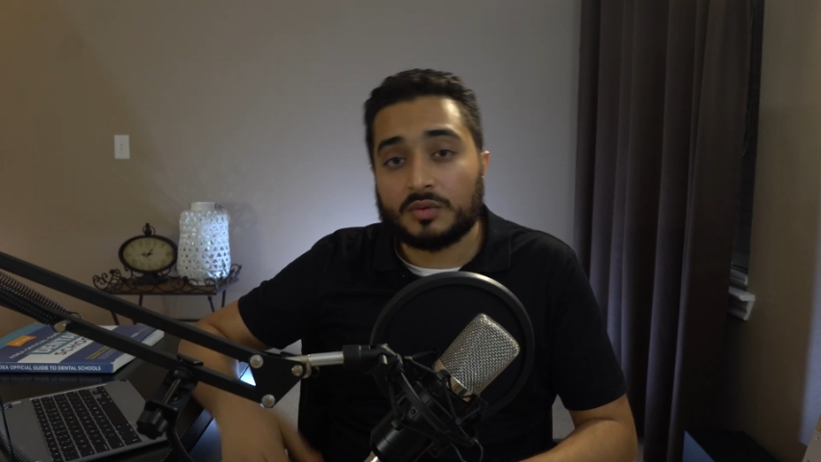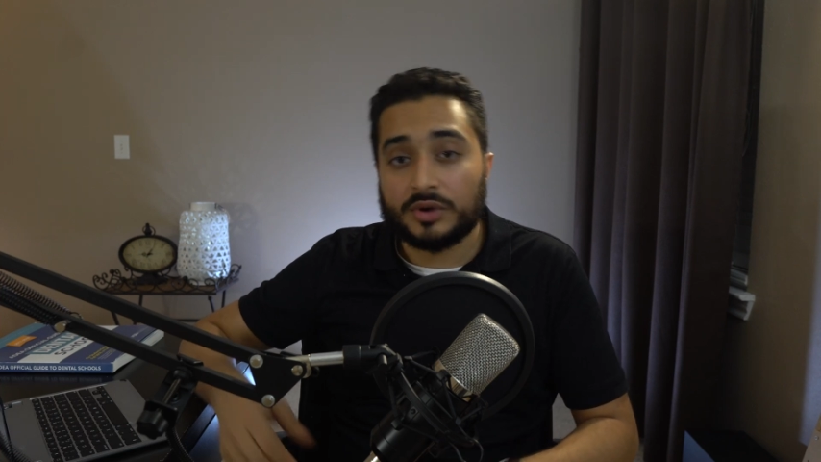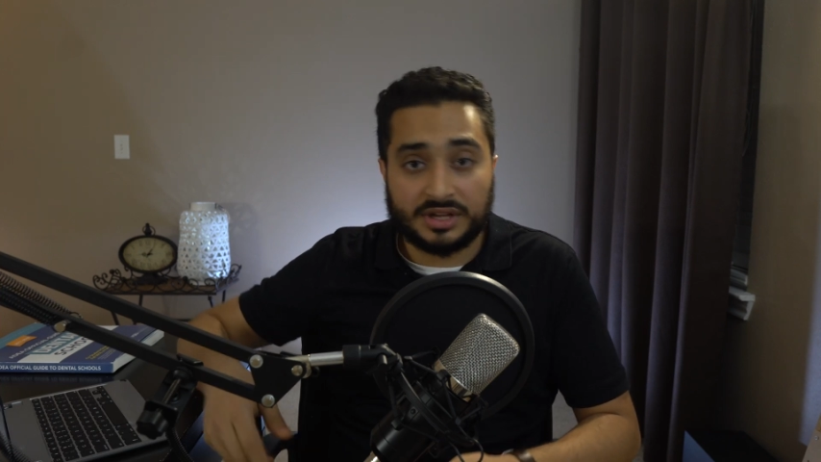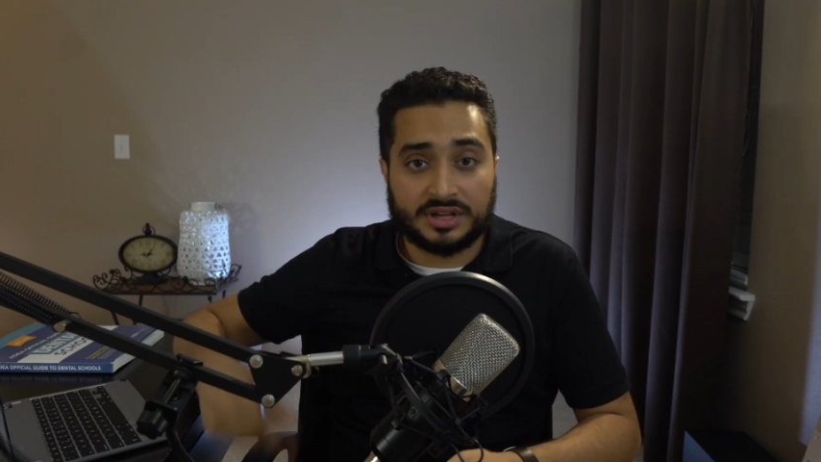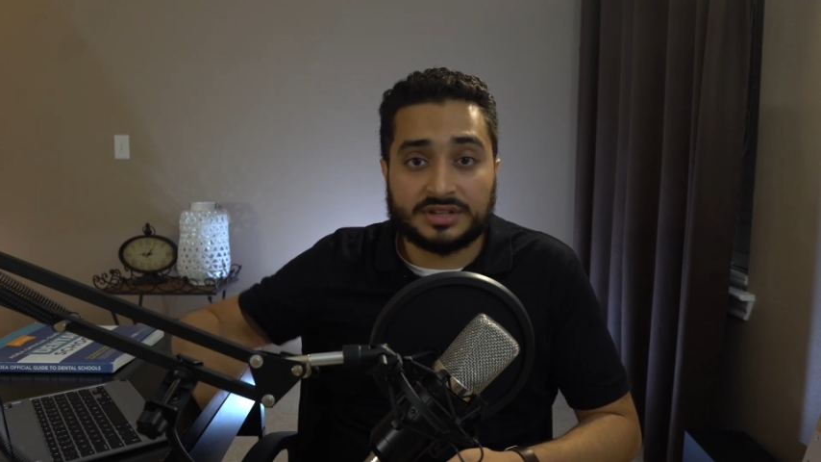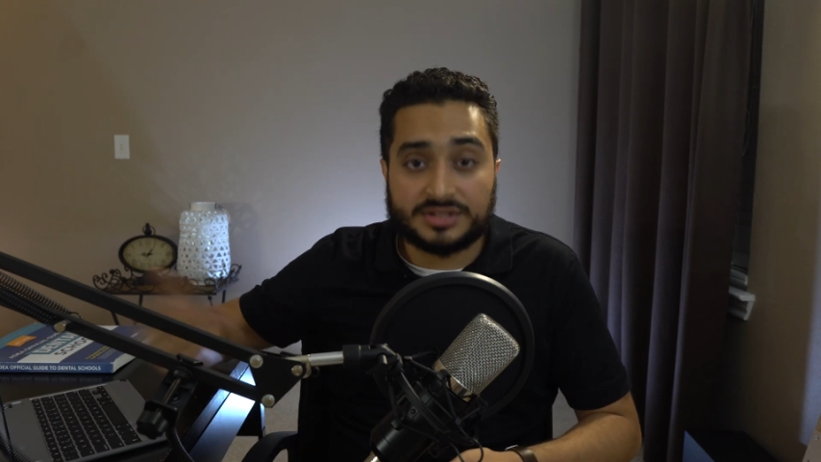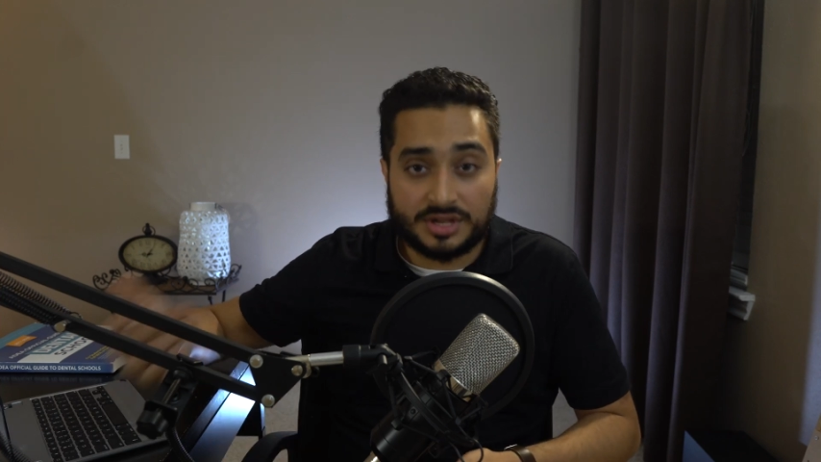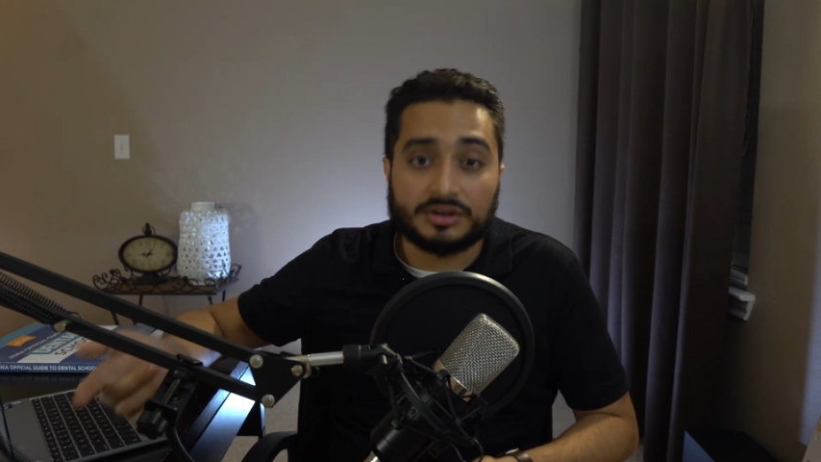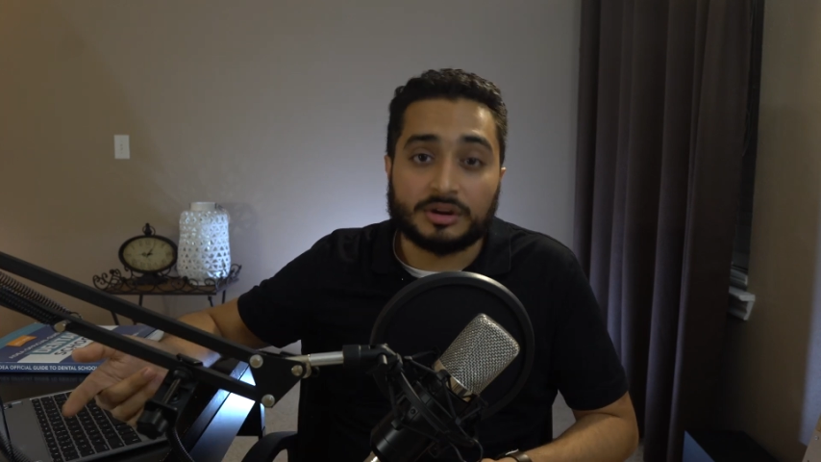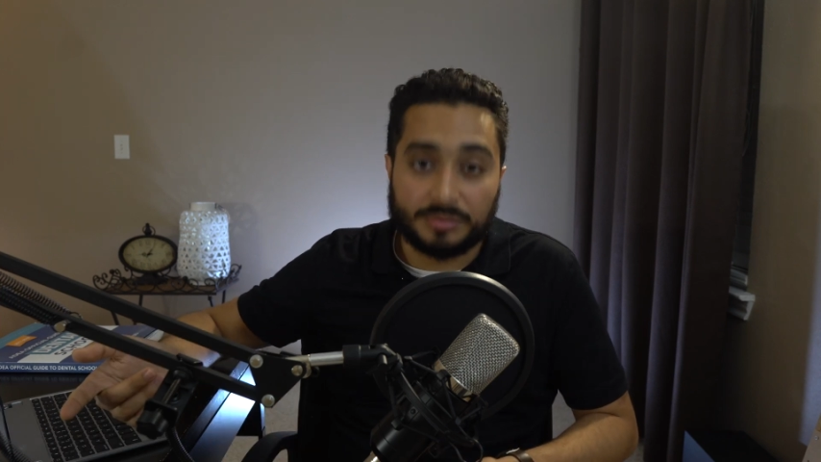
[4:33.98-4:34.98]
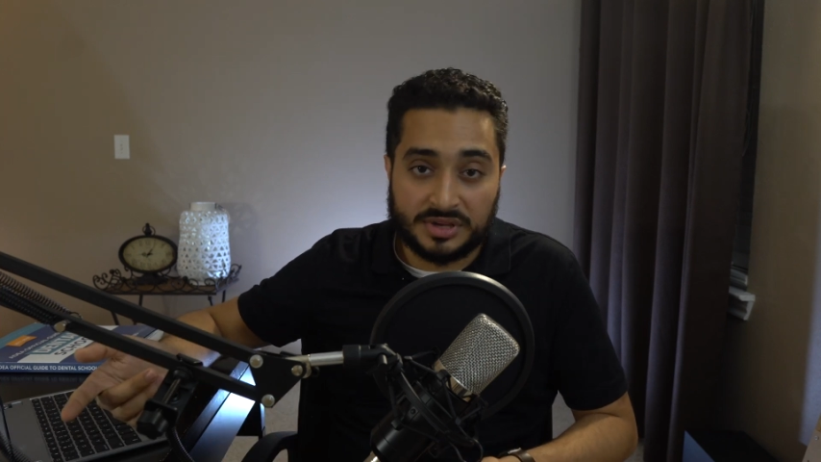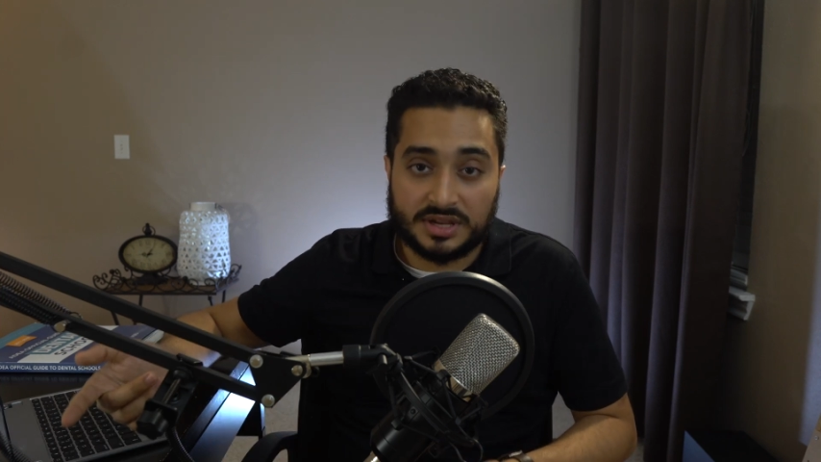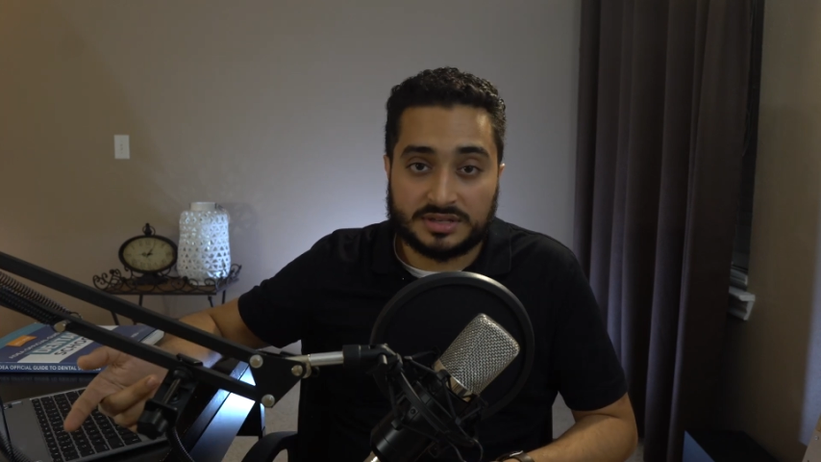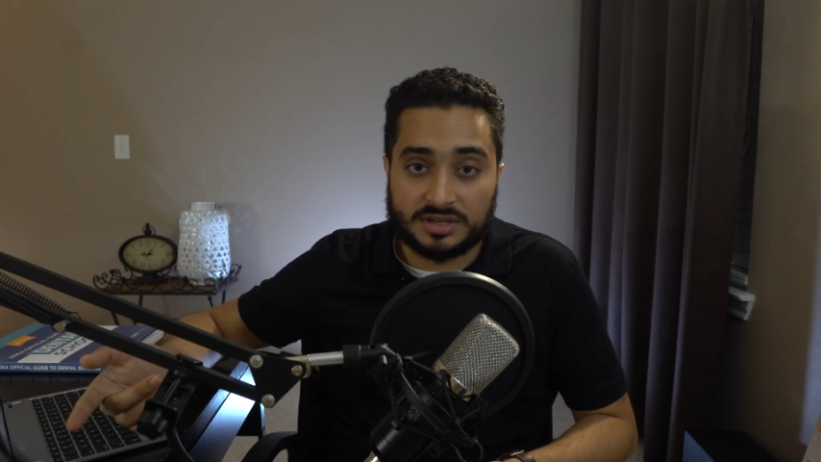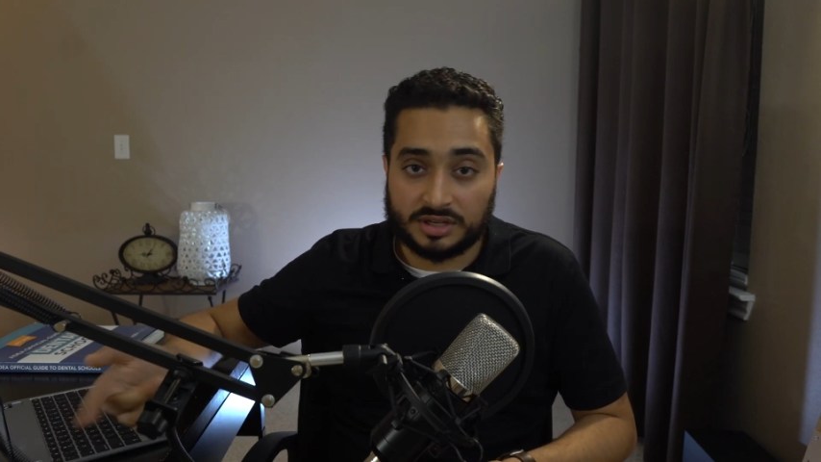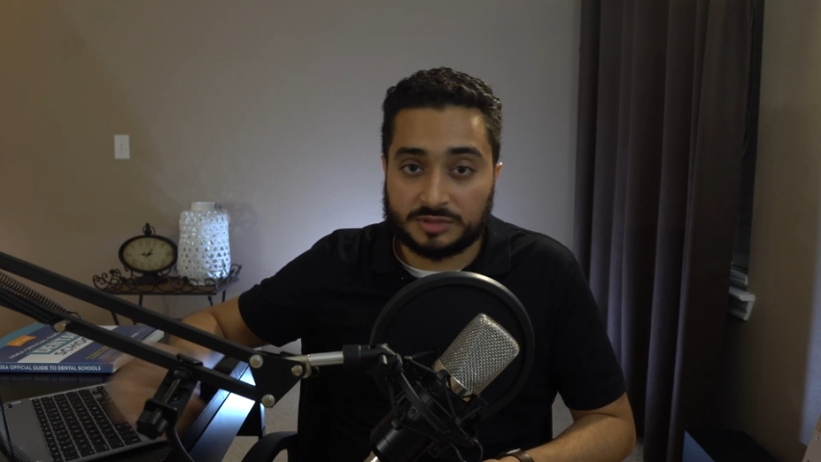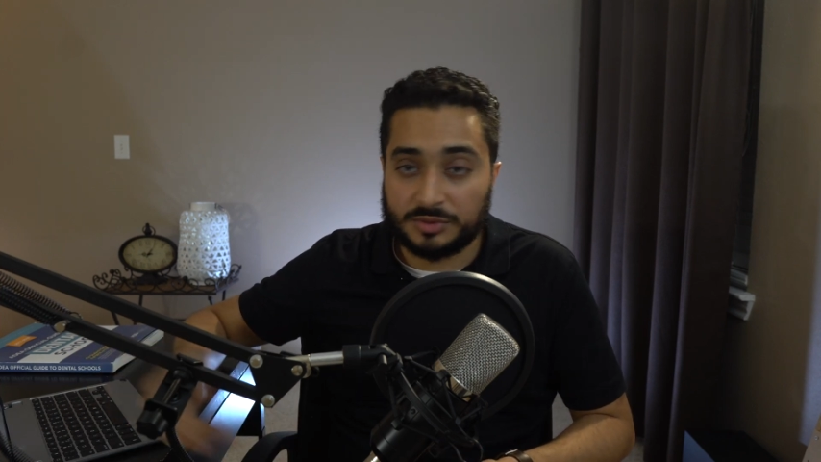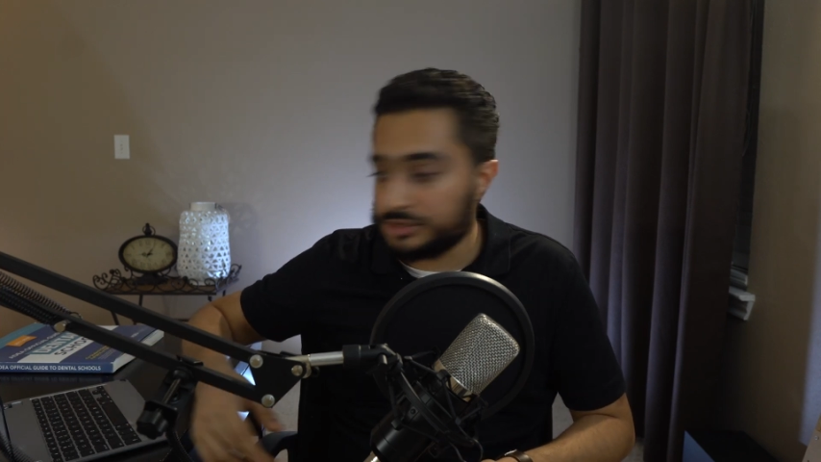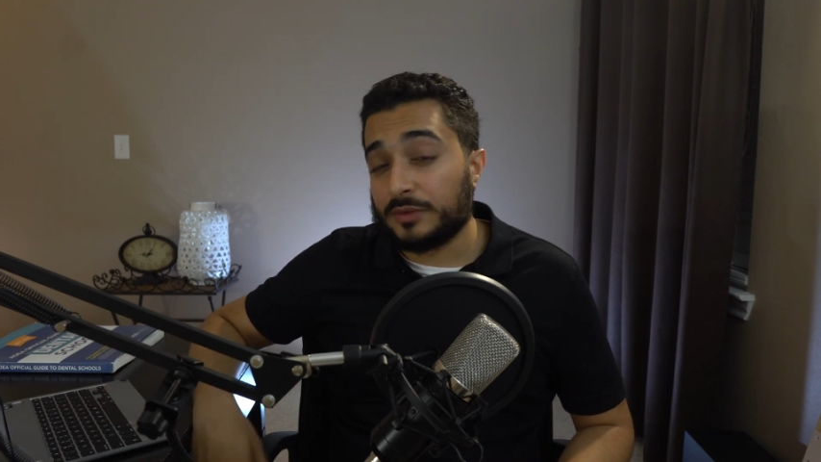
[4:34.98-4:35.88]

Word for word: where you can continue your PAT exposure.